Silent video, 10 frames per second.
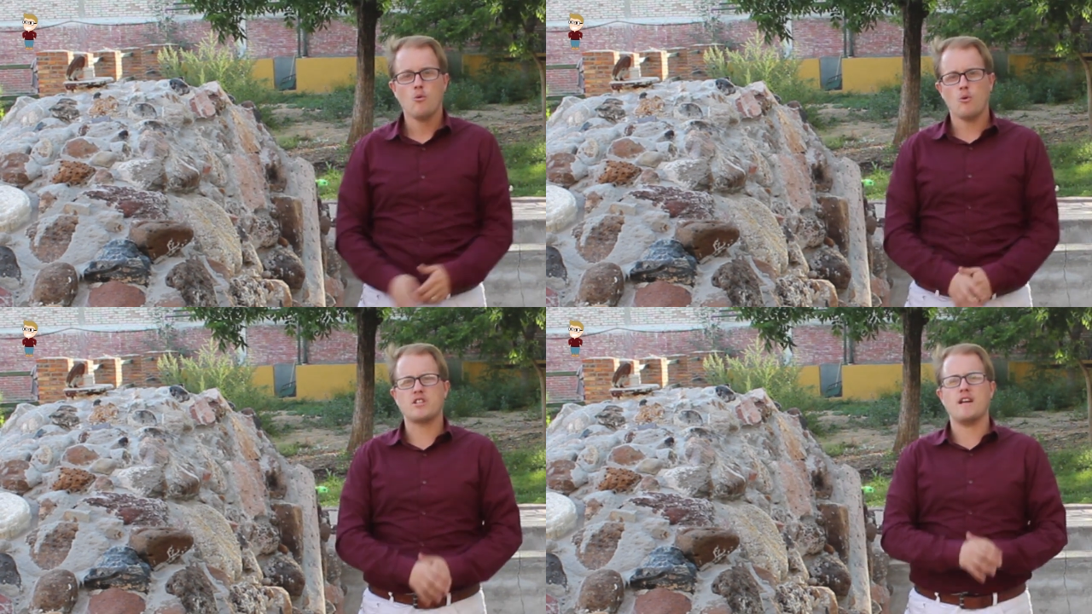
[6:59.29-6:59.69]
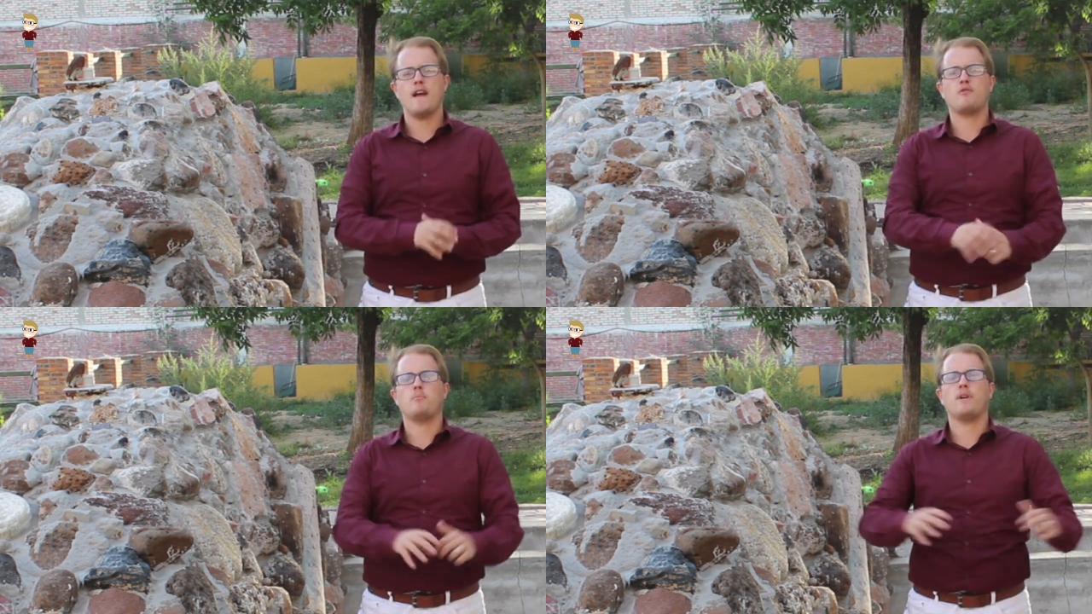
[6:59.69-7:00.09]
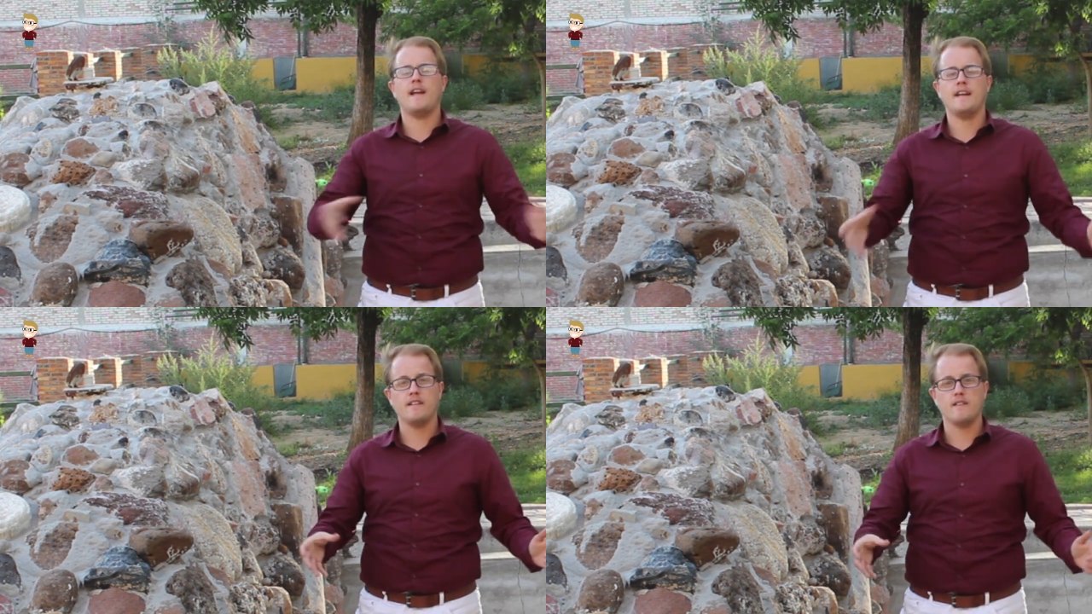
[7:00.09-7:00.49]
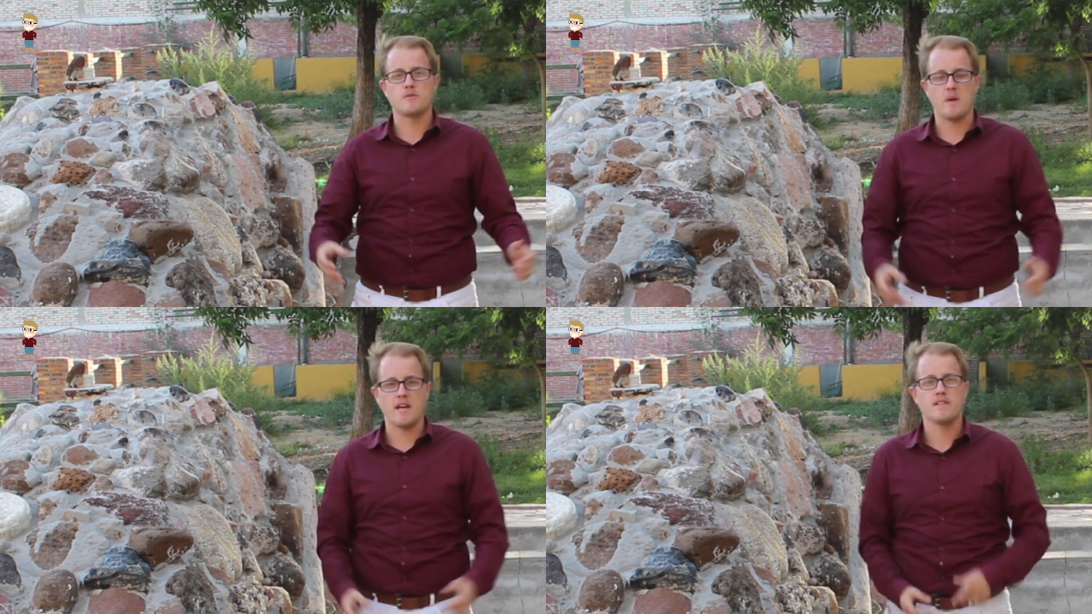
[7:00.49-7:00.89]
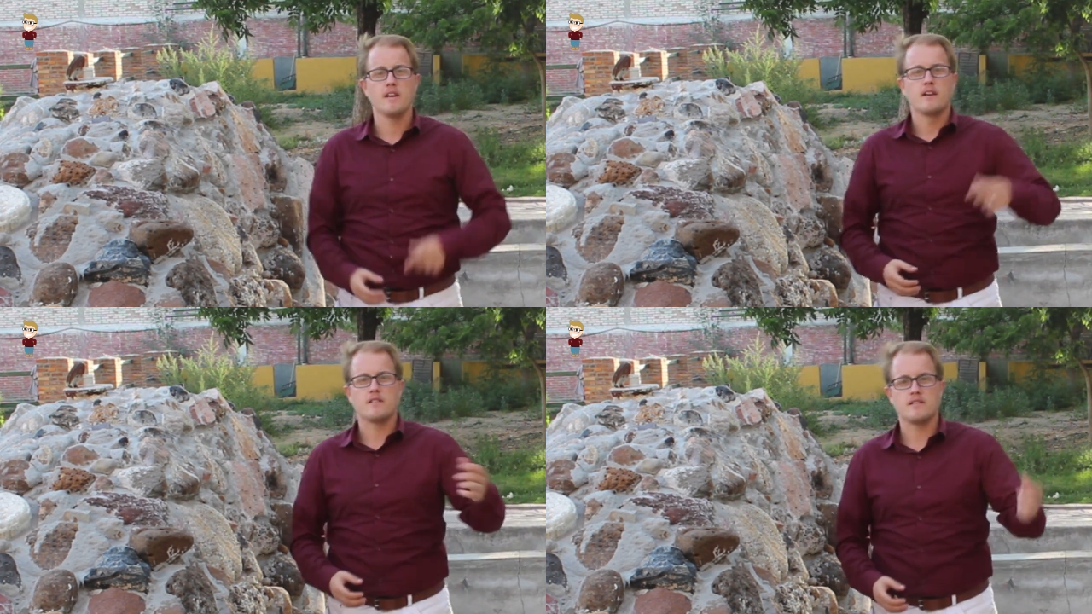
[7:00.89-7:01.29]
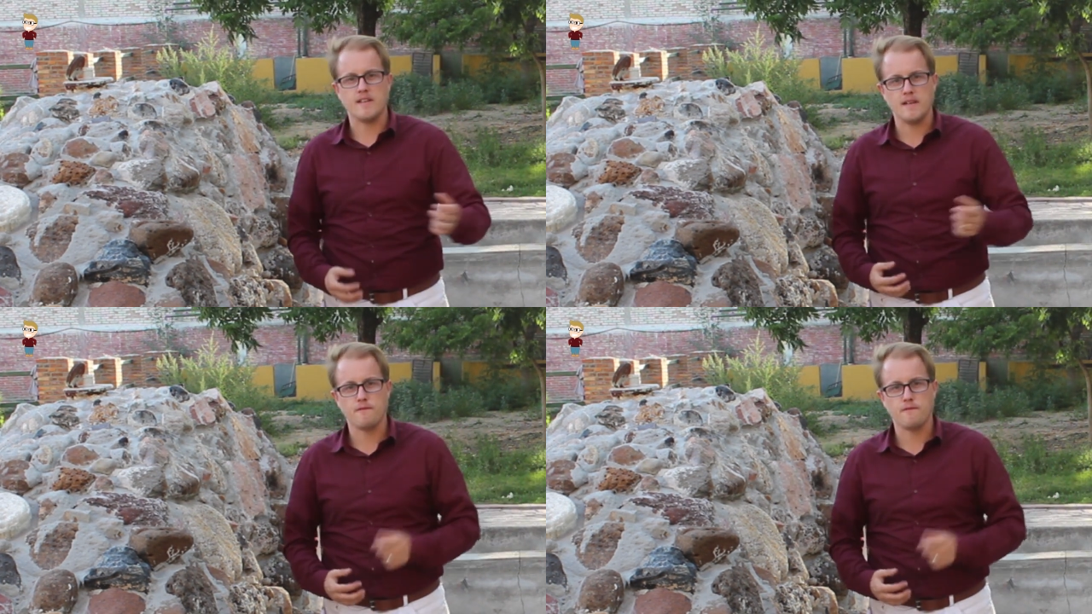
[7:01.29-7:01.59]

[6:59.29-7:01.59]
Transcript: which left plenty of space to seat